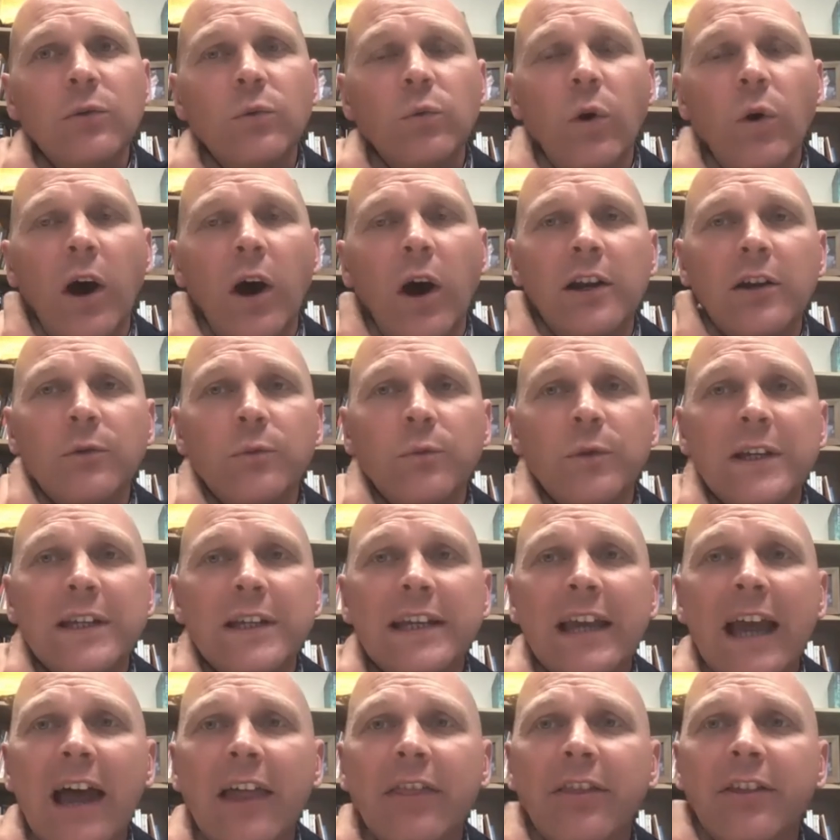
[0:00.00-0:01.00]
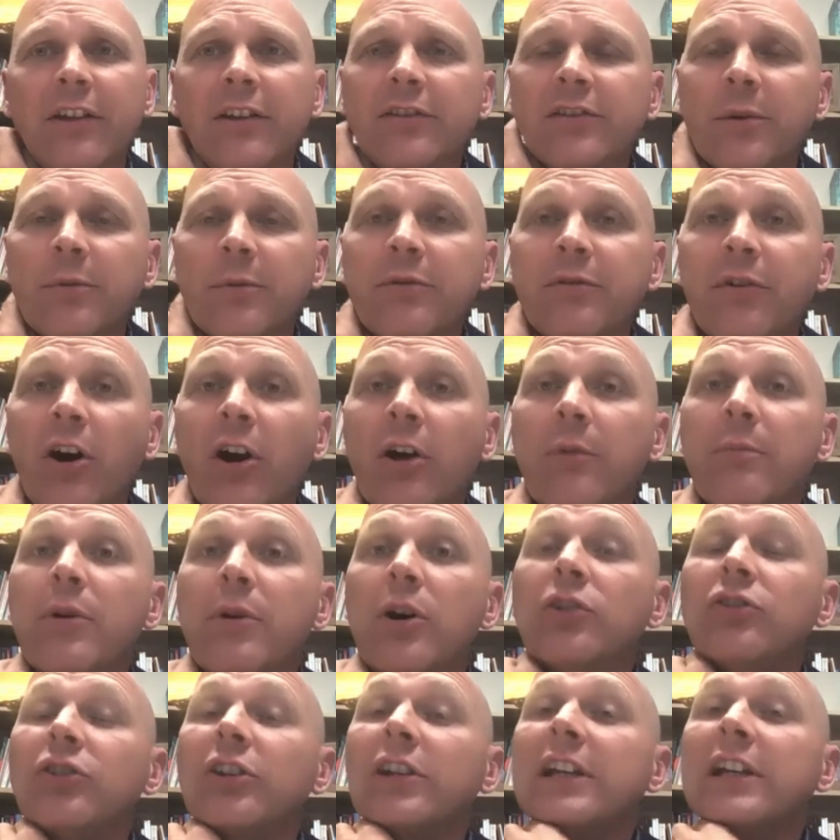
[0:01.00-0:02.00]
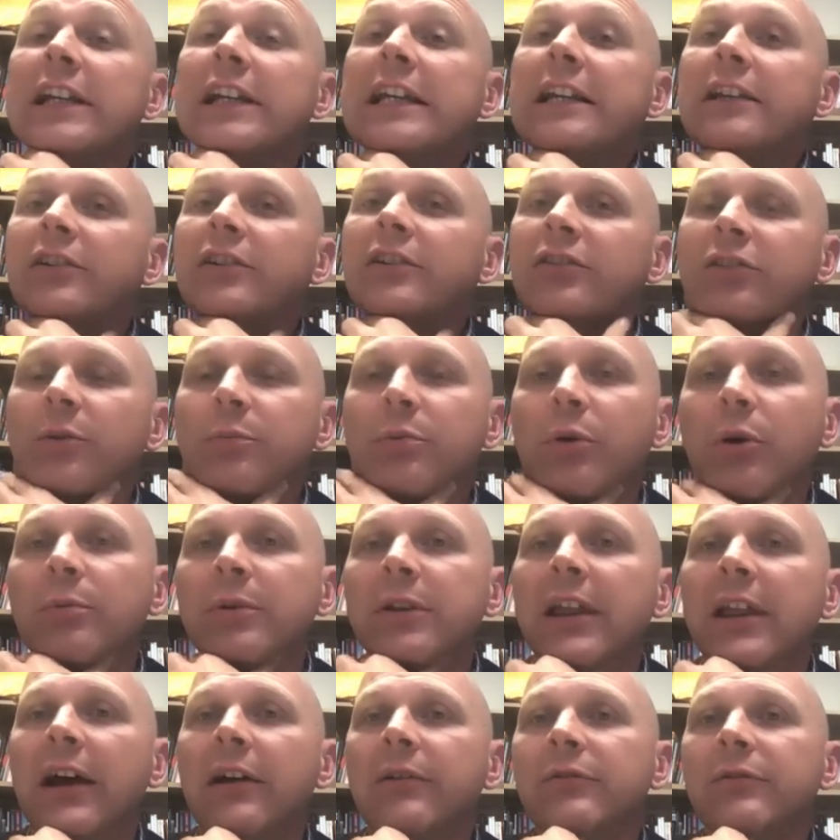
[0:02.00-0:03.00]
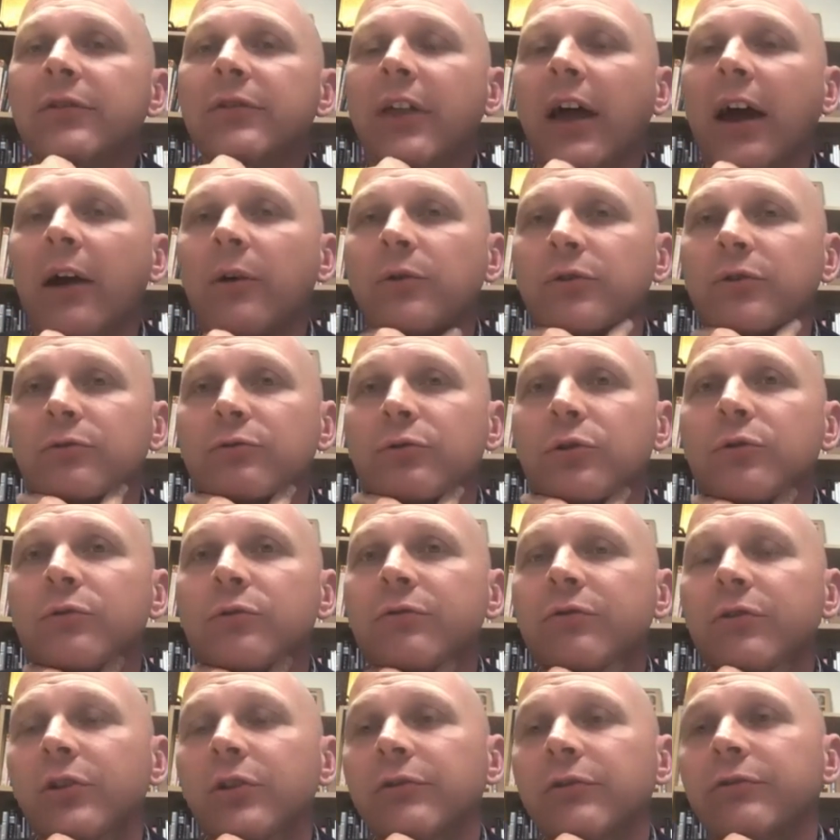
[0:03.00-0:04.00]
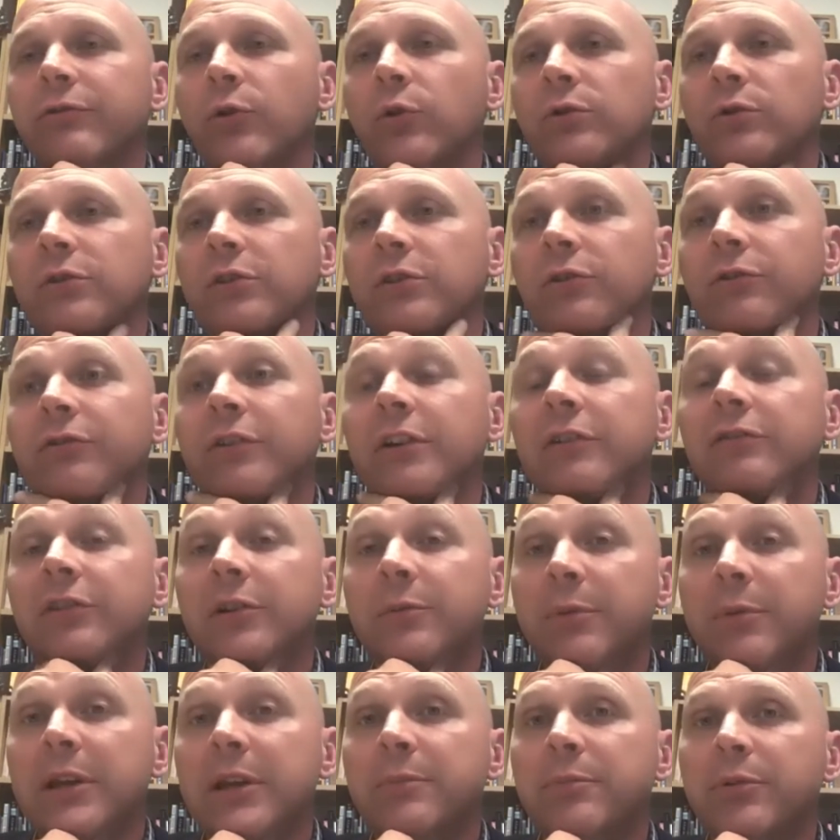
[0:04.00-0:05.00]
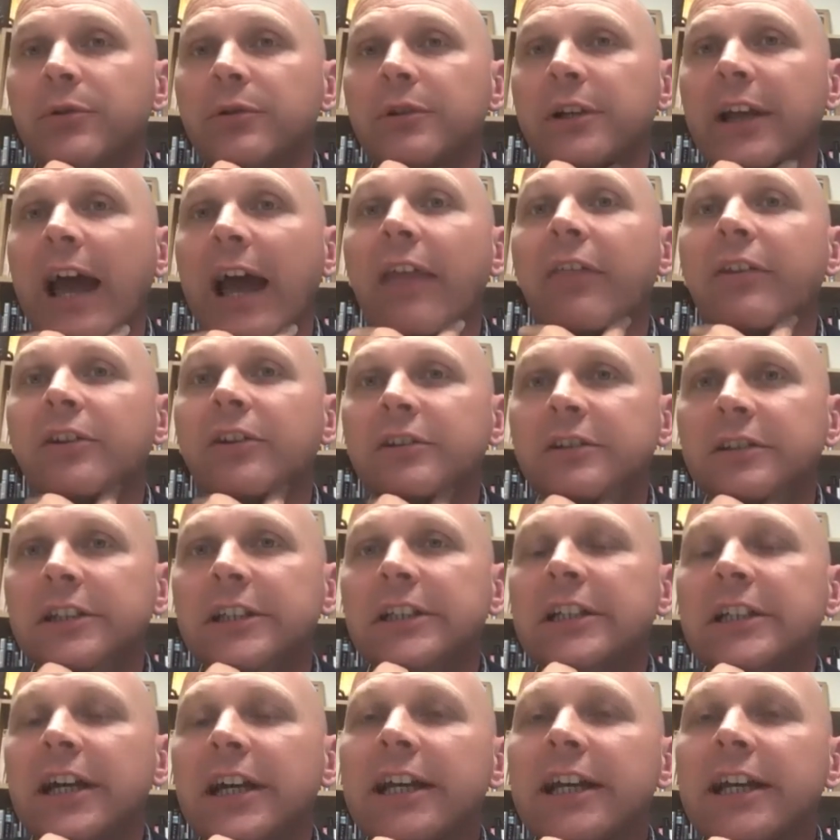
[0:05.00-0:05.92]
why don't we gather some of our emerging leaders? So probably that was a room full of 40 or 50 people gathered.